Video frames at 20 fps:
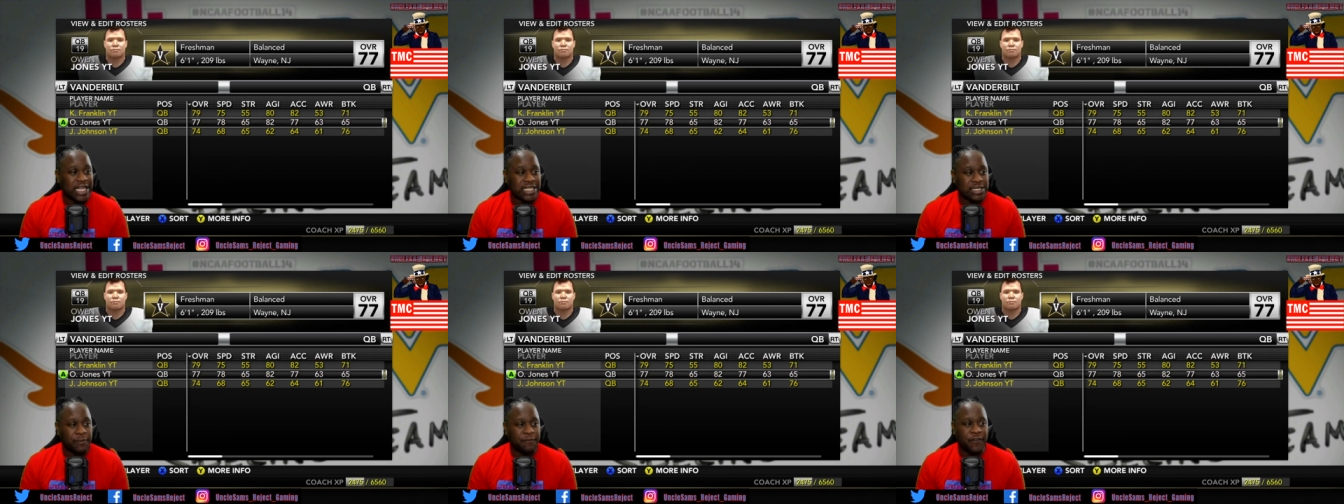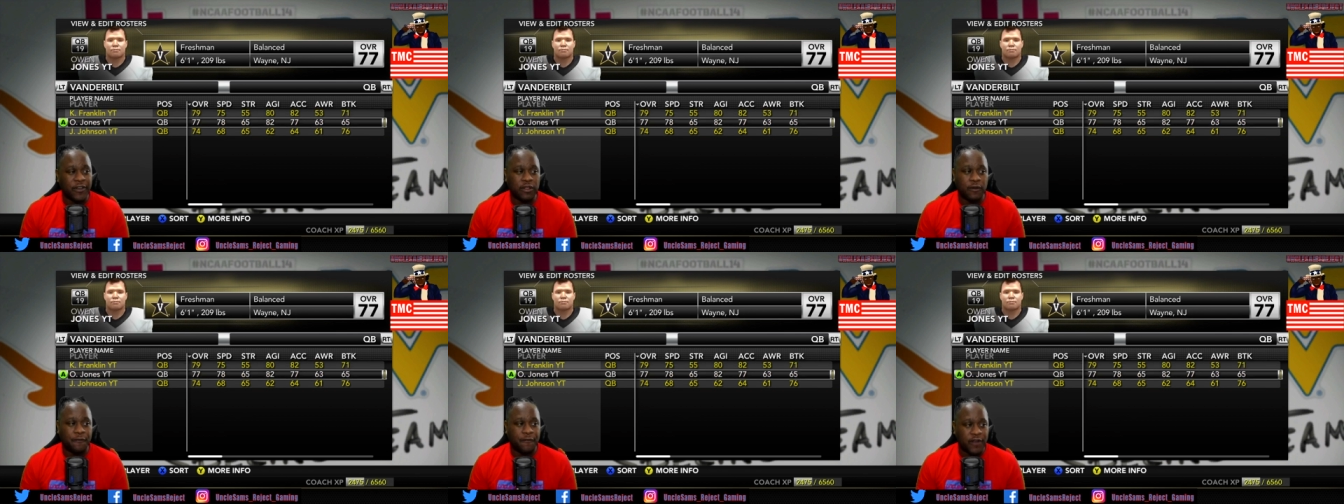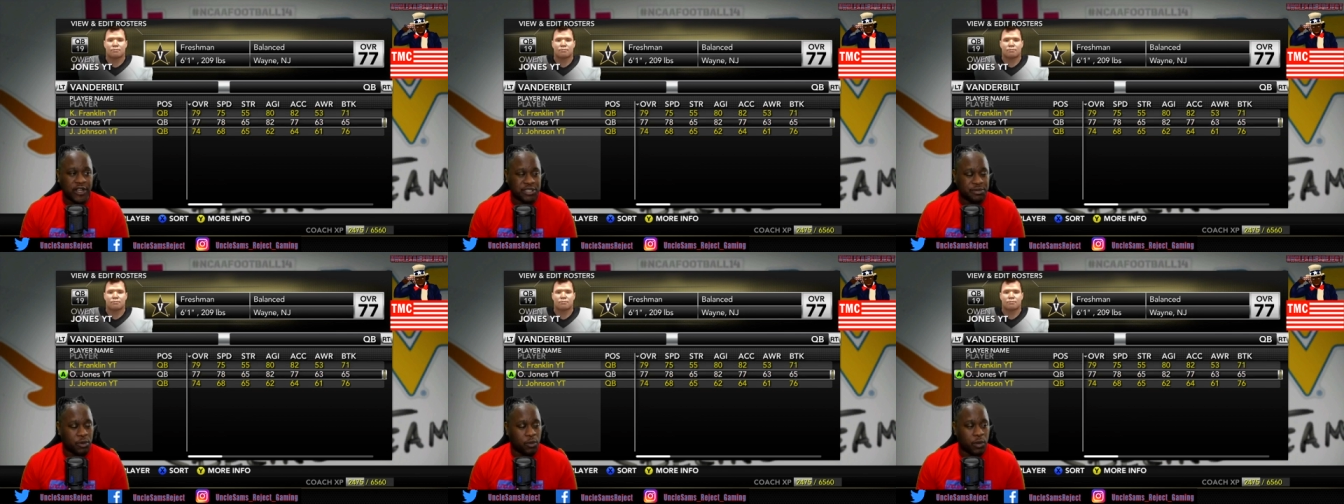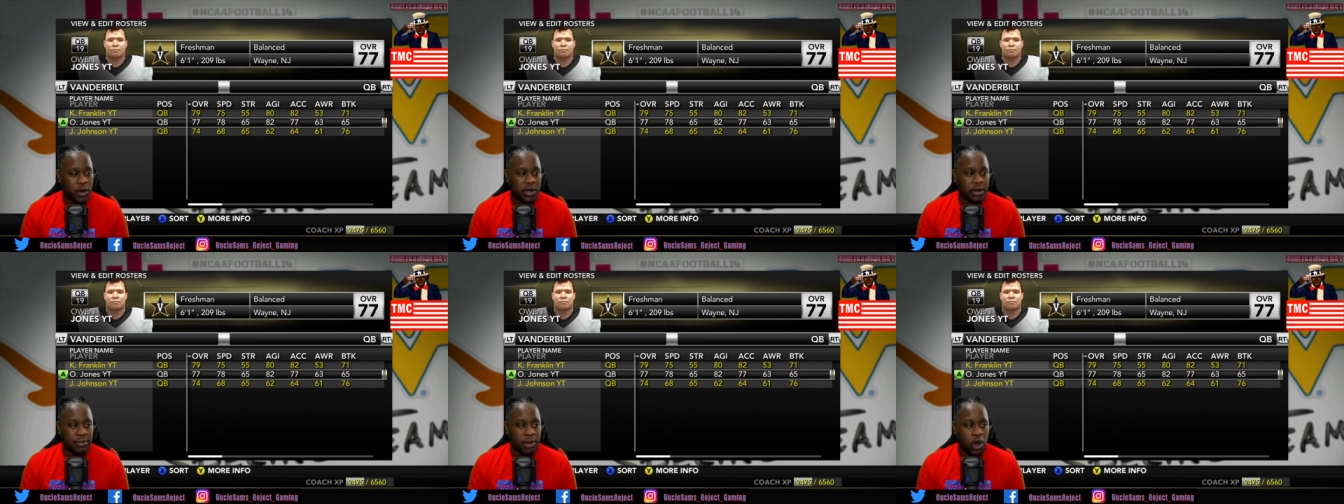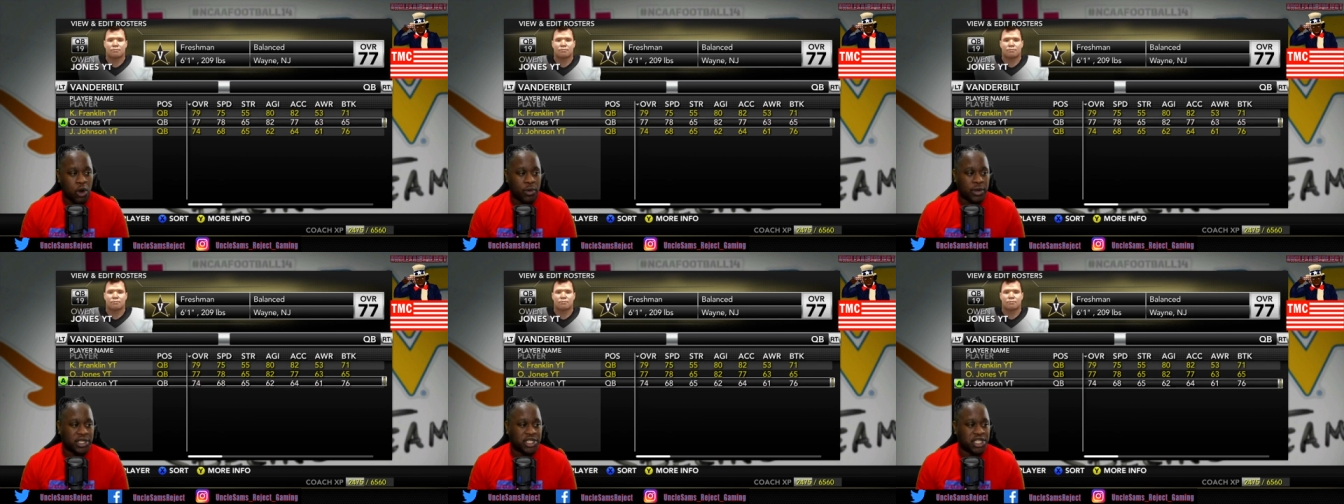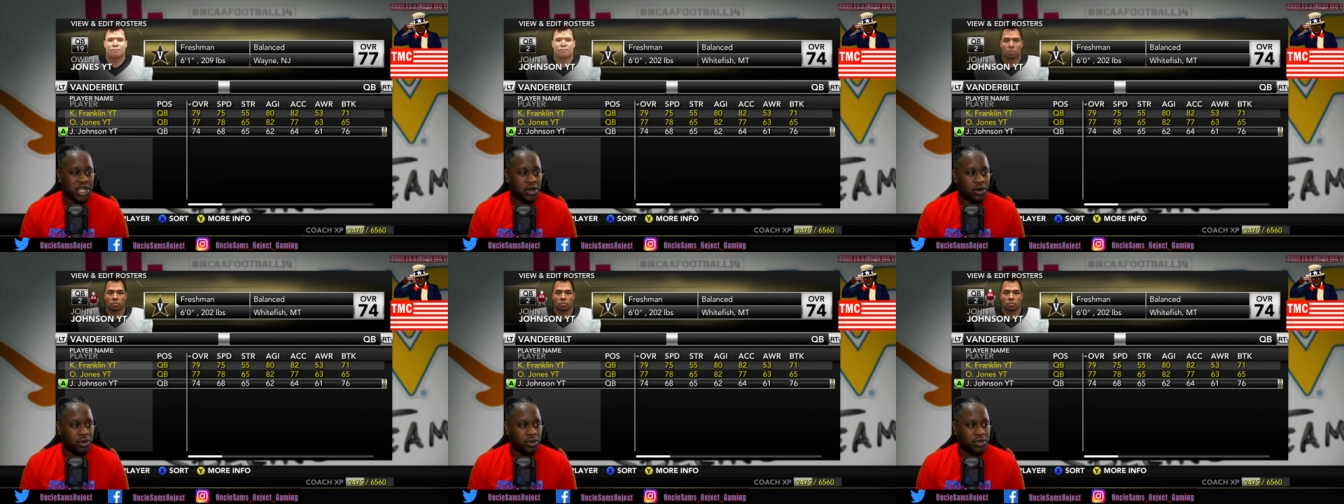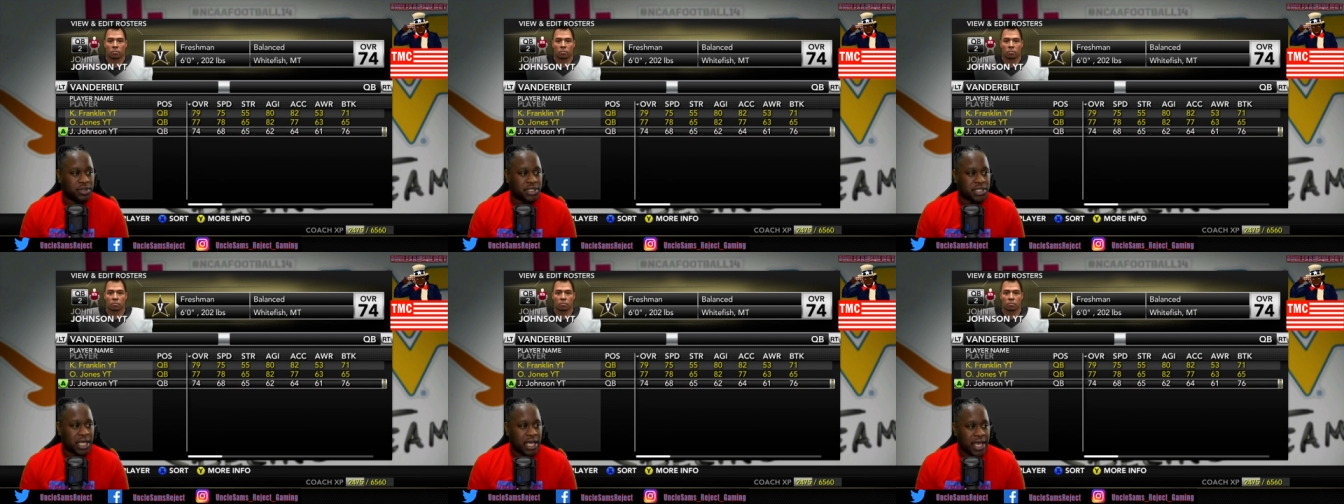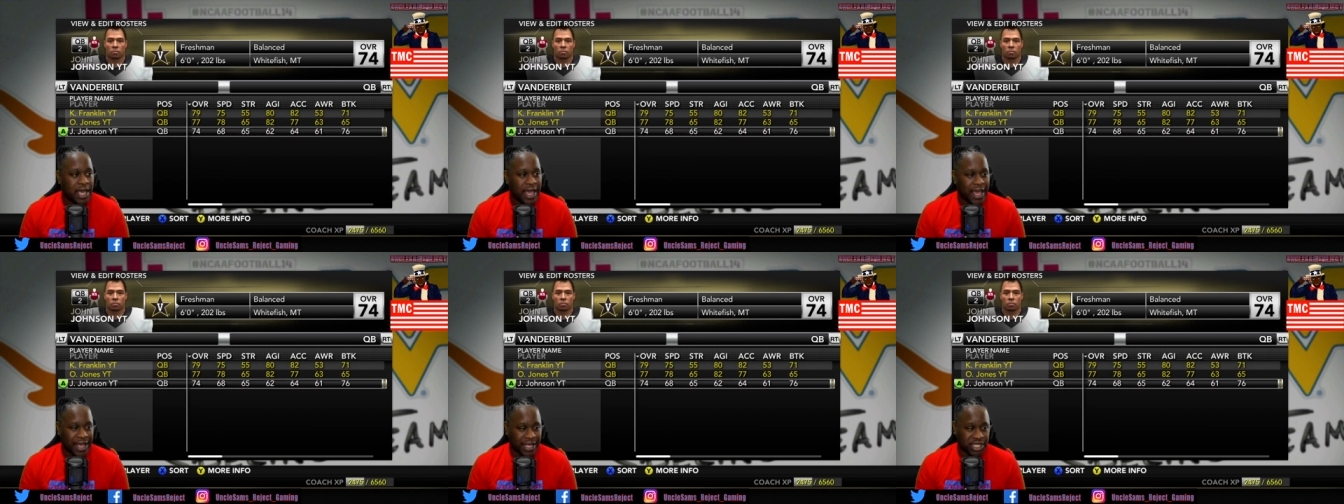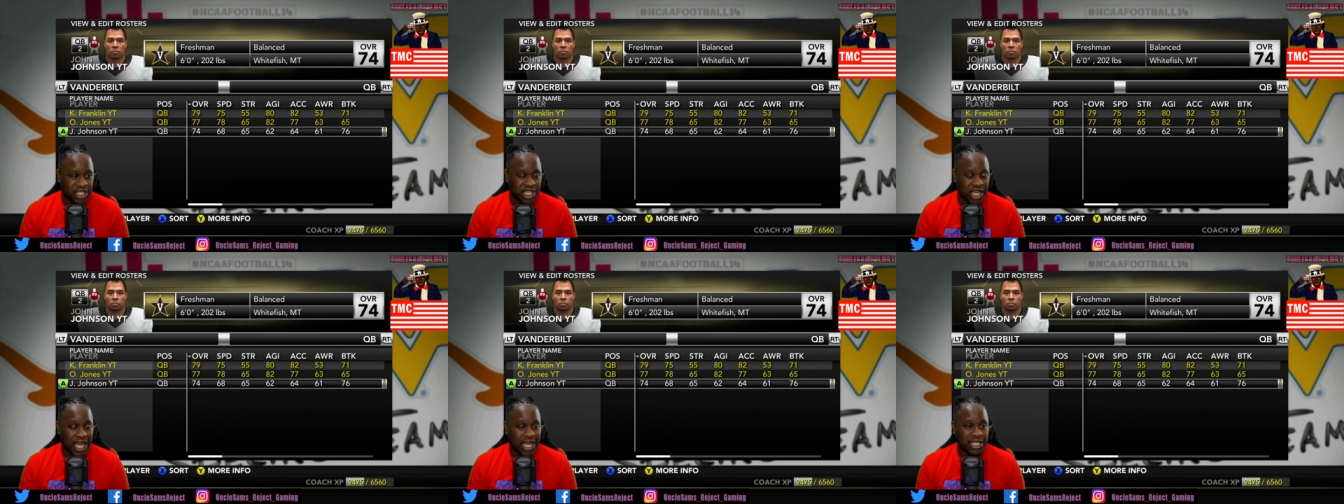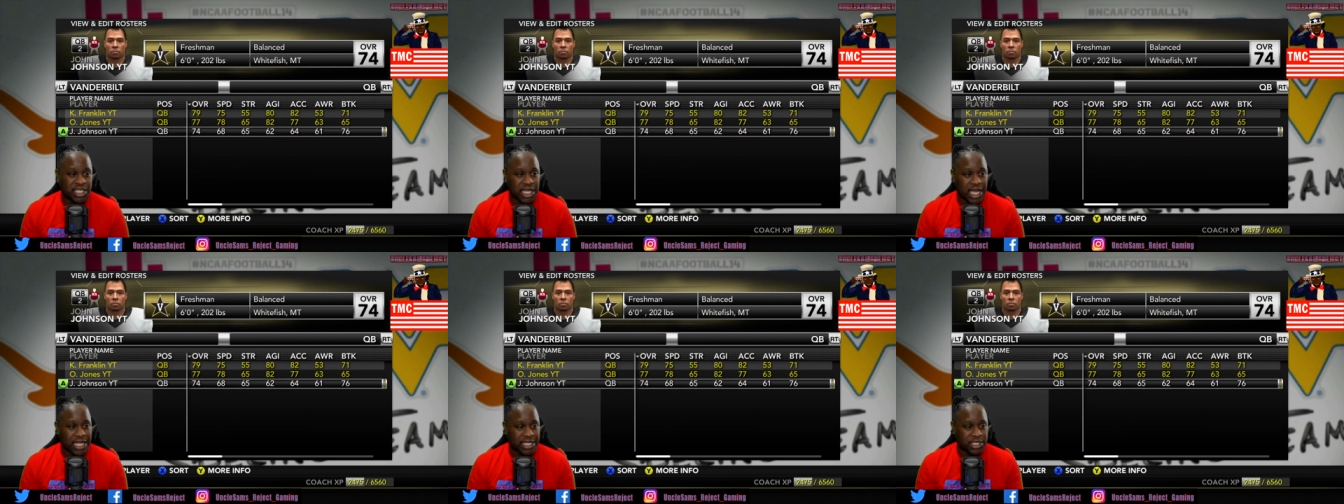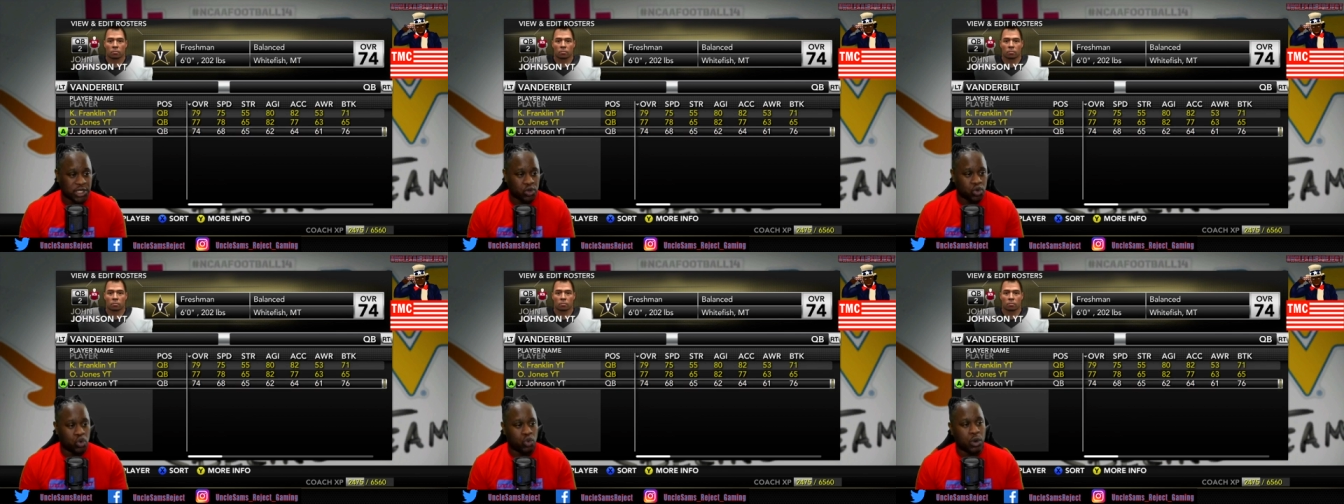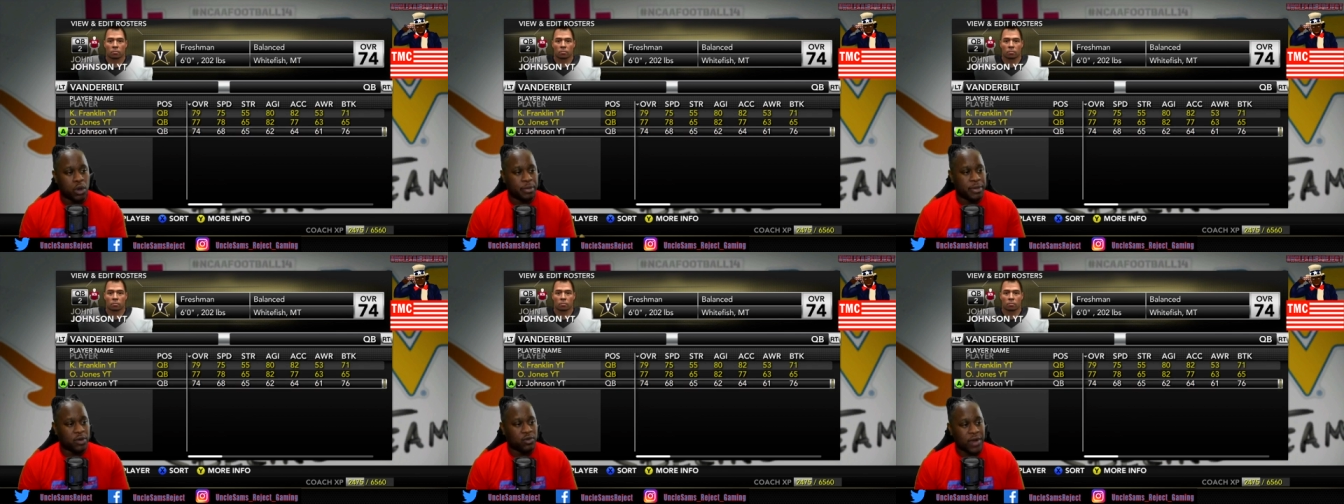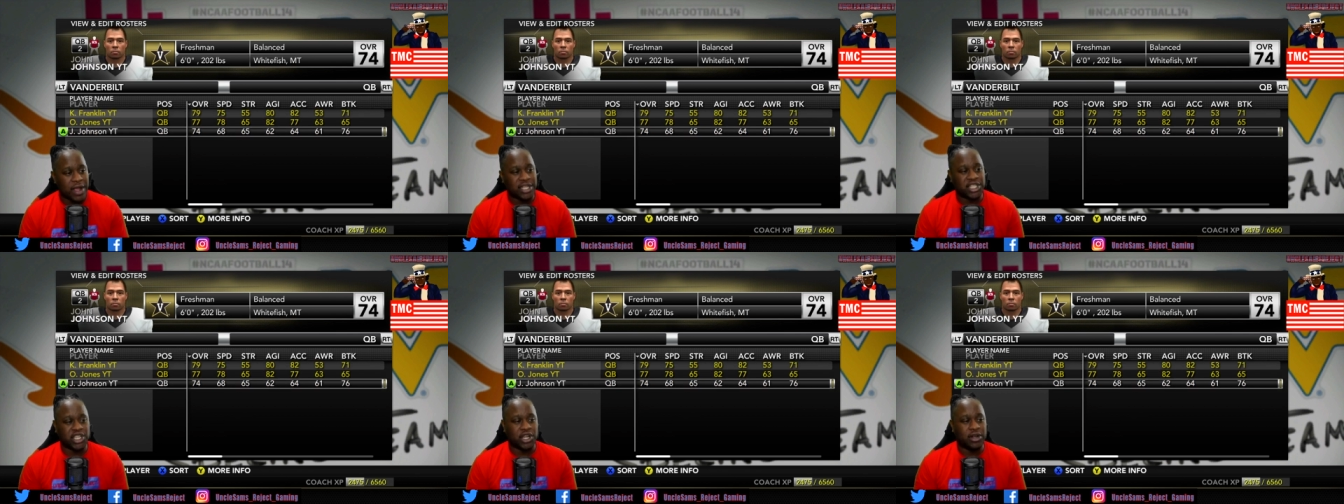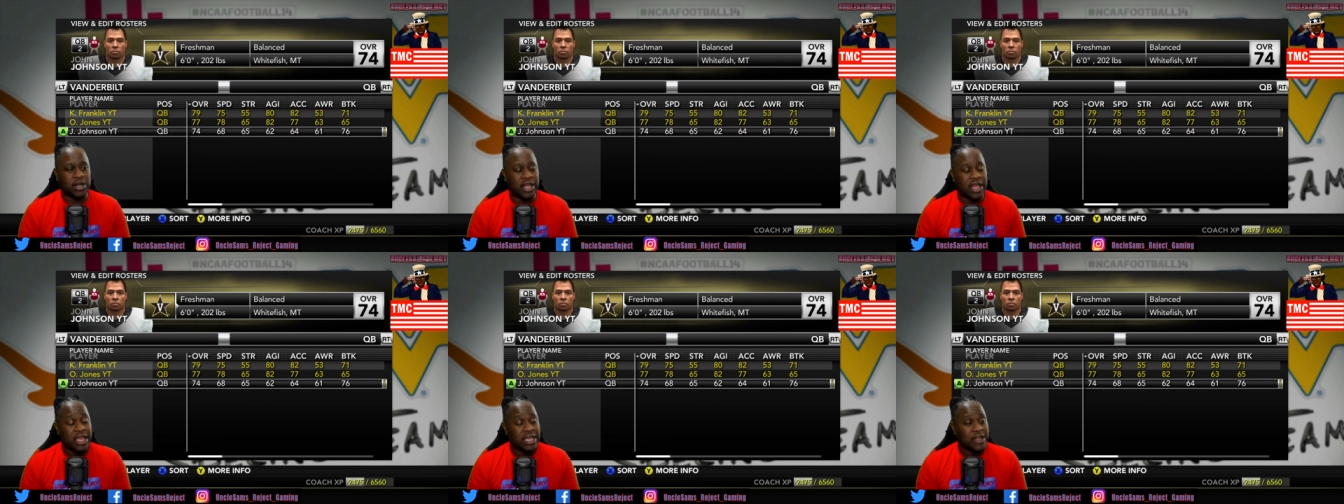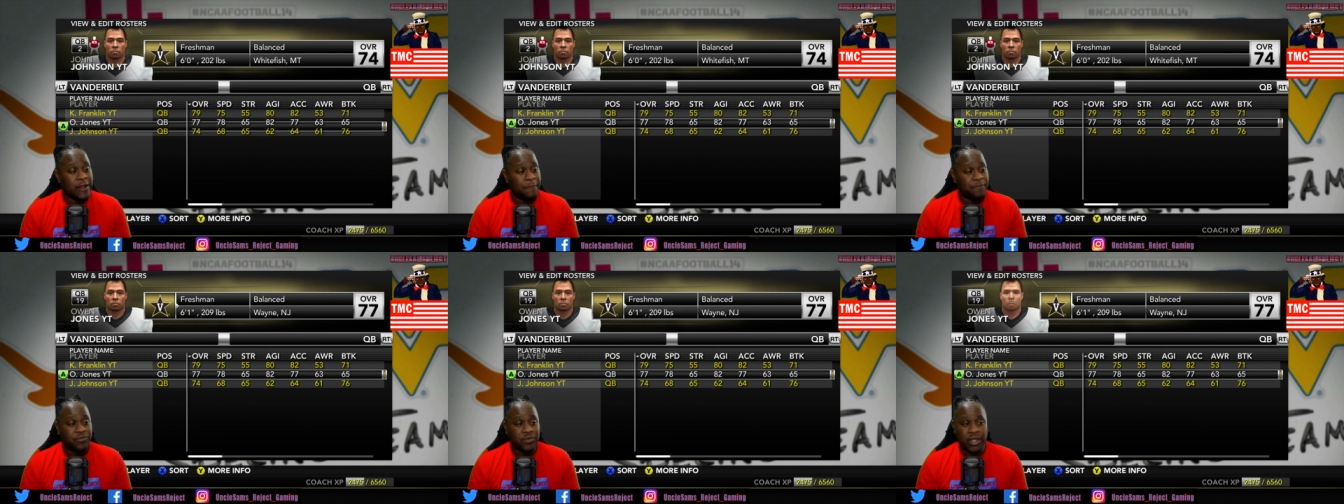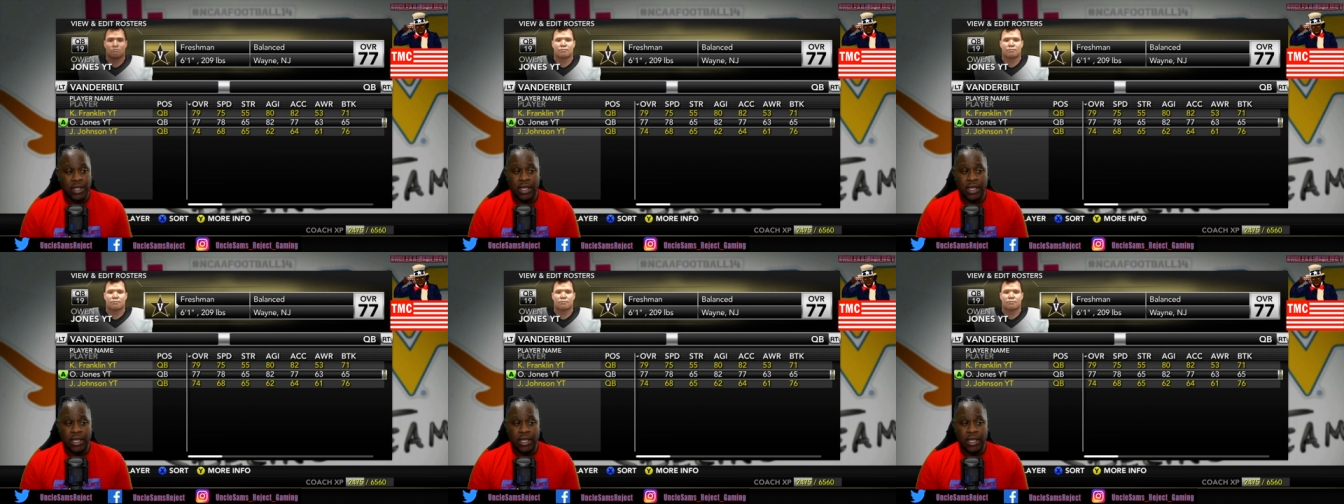He's got some fellow freshmen with him, Owen Jones and John Johnson, who will be redshirted.